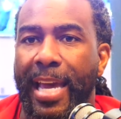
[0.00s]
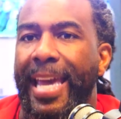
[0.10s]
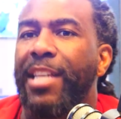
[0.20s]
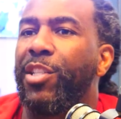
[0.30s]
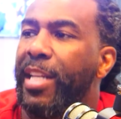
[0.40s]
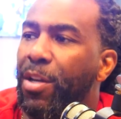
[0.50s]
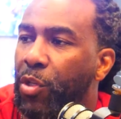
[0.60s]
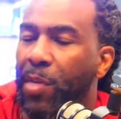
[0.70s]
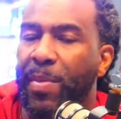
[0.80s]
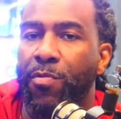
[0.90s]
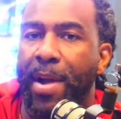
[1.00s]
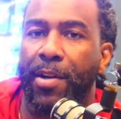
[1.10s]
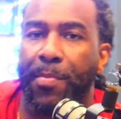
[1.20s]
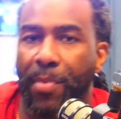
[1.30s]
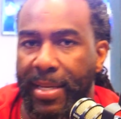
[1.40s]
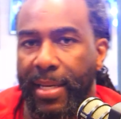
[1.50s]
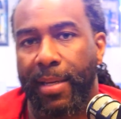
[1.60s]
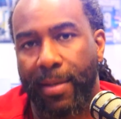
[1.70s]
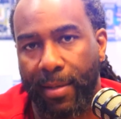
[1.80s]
His deal should be record-breaking.